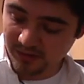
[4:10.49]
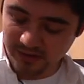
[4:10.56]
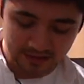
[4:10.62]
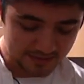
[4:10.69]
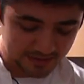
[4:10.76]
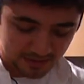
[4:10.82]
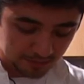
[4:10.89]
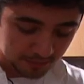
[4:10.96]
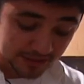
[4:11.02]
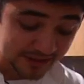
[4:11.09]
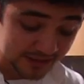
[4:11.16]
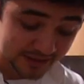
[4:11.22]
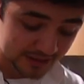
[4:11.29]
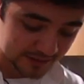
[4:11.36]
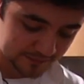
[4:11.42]
It's a
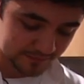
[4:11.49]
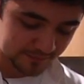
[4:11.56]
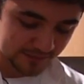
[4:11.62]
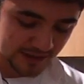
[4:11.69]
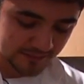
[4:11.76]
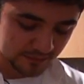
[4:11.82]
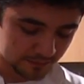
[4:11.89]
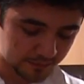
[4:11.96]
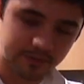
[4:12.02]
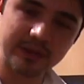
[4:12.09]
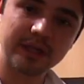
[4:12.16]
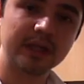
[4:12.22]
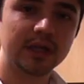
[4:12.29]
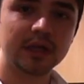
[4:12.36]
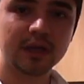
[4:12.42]
completely different flavor,
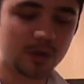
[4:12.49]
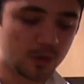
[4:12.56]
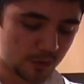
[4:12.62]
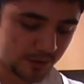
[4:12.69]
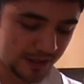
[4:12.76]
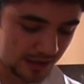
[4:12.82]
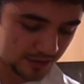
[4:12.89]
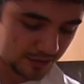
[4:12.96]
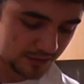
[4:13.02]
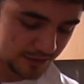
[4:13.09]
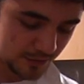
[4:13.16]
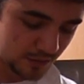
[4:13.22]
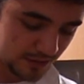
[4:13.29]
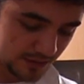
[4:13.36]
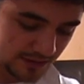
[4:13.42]
but coriander
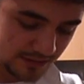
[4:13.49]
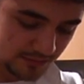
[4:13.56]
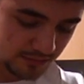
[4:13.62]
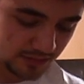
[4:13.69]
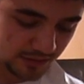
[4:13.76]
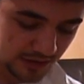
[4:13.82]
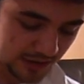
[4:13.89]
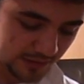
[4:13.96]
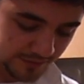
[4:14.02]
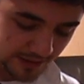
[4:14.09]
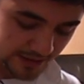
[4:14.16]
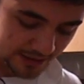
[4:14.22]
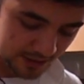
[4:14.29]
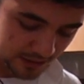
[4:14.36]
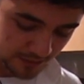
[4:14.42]
is one of these
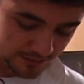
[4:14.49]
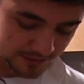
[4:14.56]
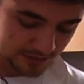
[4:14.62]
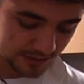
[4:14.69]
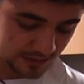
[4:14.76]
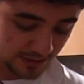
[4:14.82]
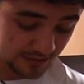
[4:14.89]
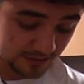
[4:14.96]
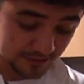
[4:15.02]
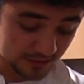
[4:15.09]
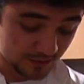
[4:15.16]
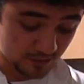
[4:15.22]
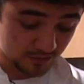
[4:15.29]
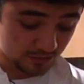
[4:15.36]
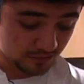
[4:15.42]
love-hate herbs that either
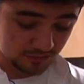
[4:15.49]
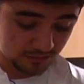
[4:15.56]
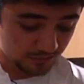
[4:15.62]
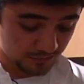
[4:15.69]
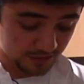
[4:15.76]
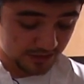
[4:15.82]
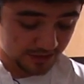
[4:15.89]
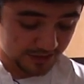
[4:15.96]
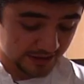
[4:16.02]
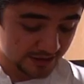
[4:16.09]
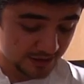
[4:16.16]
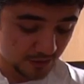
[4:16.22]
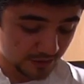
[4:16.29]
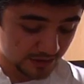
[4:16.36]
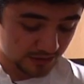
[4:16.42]
you really
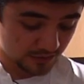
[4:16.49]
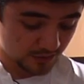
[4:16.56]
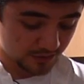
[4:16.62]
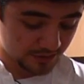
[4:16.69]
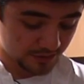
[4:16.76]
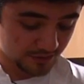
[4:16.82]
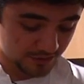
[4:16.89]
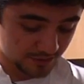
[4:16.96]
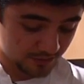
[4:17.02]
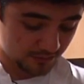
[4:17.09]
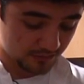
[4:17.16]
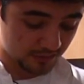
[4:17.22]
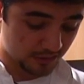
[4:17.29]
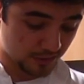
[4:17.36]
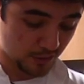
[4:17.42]
into it or you just
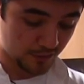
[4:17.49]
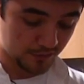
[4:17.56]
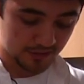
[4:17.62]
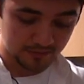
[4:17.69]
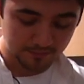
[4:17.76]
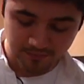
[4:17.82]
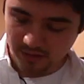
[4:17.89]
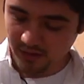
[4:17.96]
loathe it.